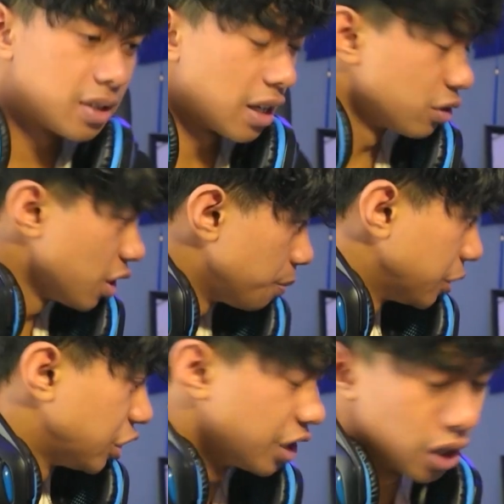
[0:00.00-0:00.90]
Sounds good,
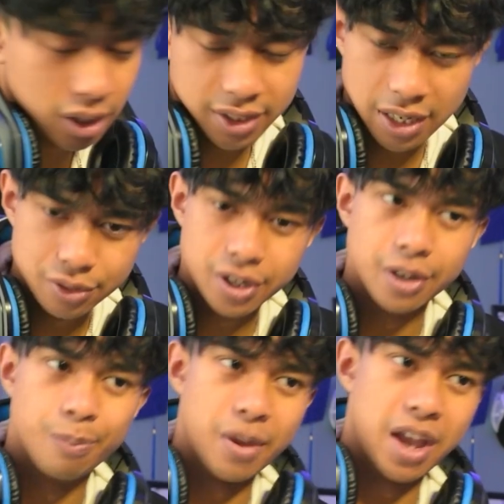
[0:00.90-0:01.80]
Pachita. Sounds good.